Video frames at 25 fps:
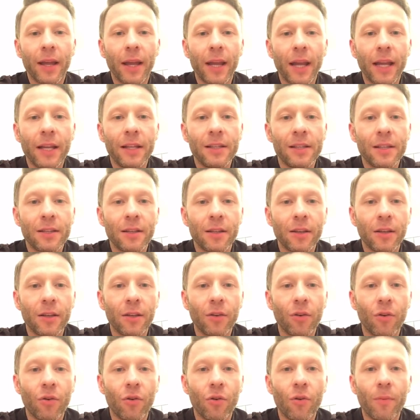
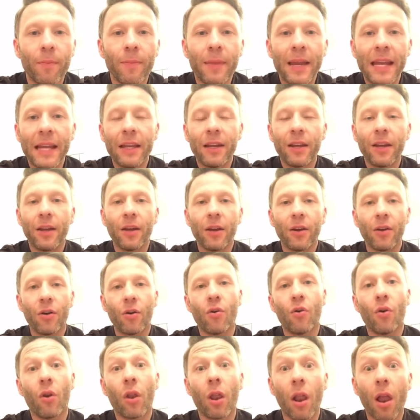instant or immediate
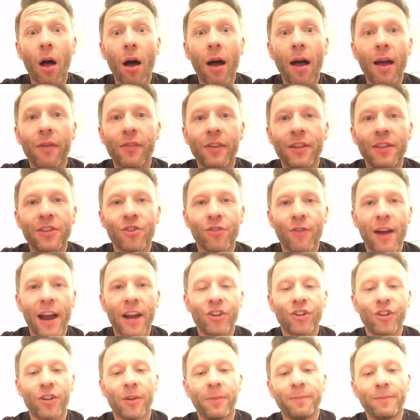or live
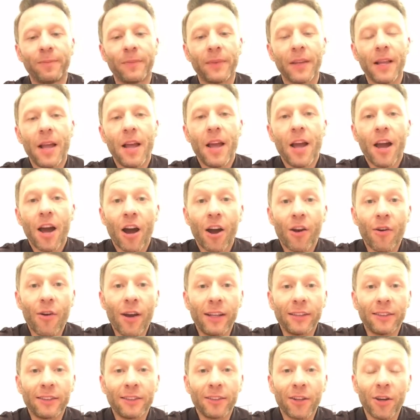interaction. All
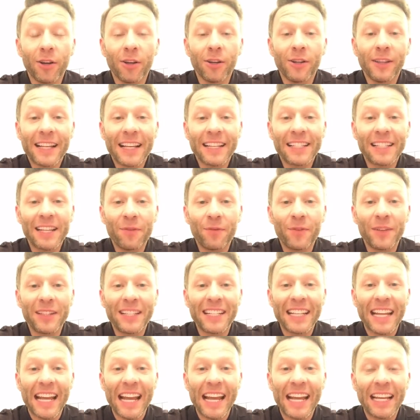right, so that's it for
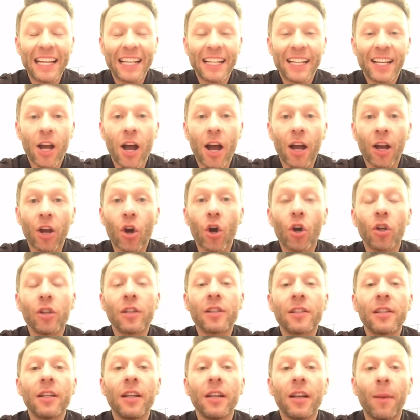today. I
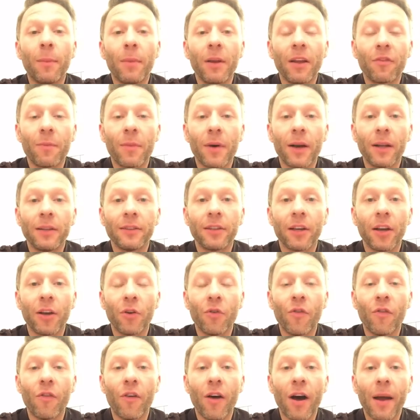constantly uplift my
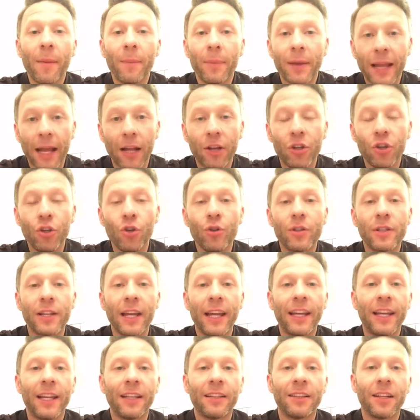internal vibe. Can you
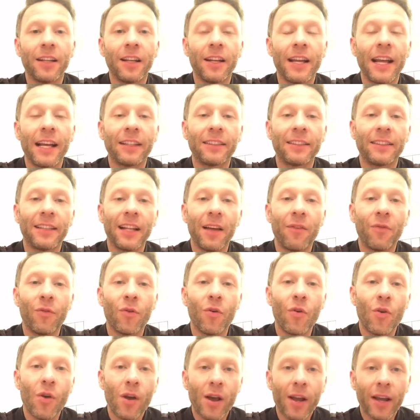take it to the next
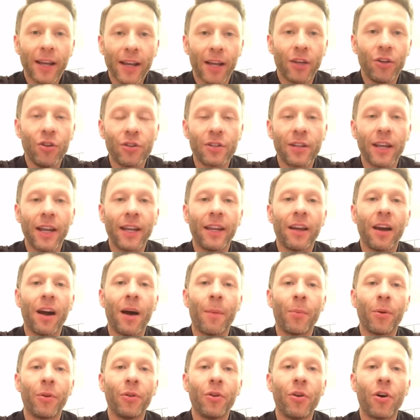level? Can you take it
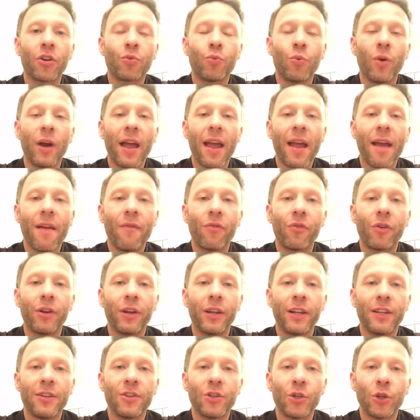up a notch? Whatever
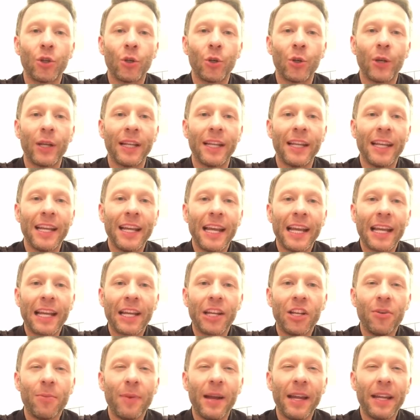it is you're doing,
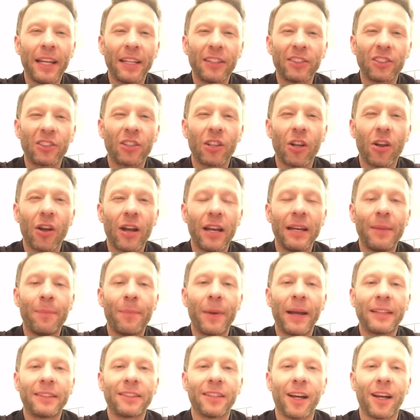can you make it slightly
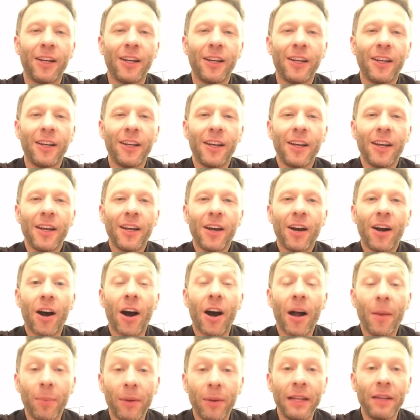better?
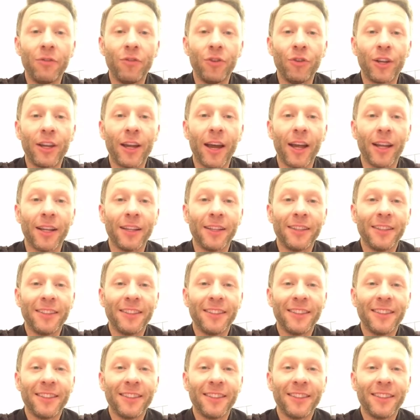I believe you can.